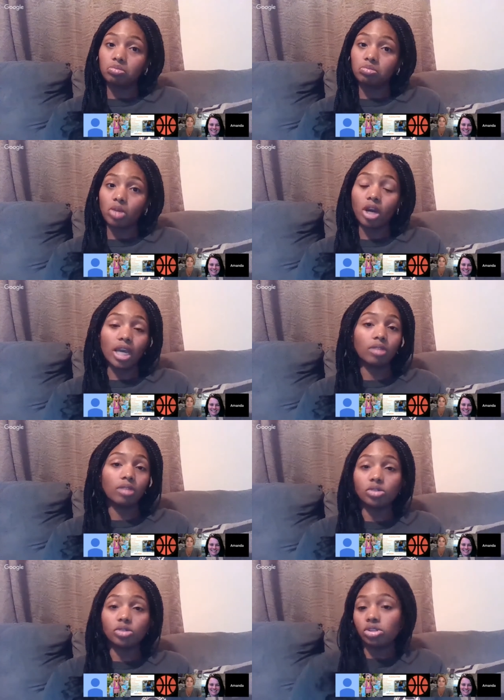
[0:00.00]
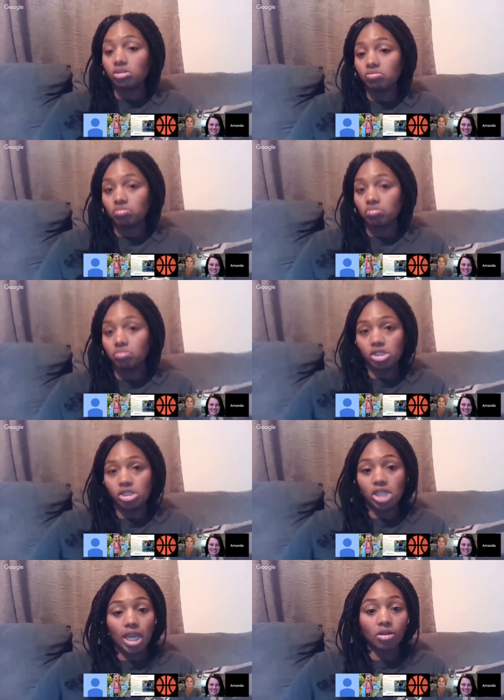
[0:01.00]
our animals
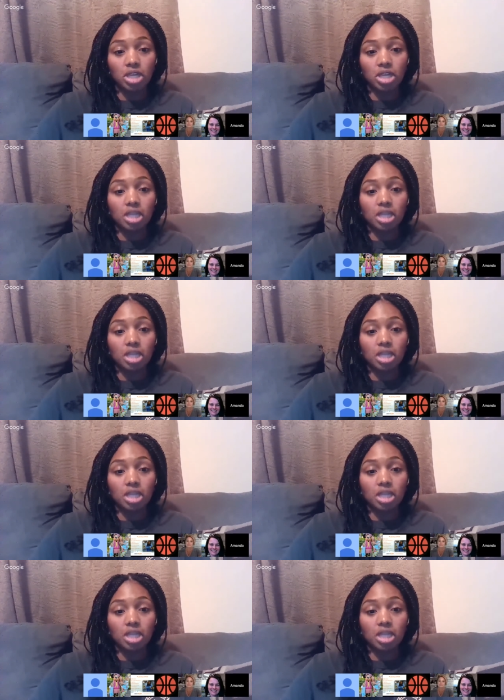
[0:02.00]
stay healthy.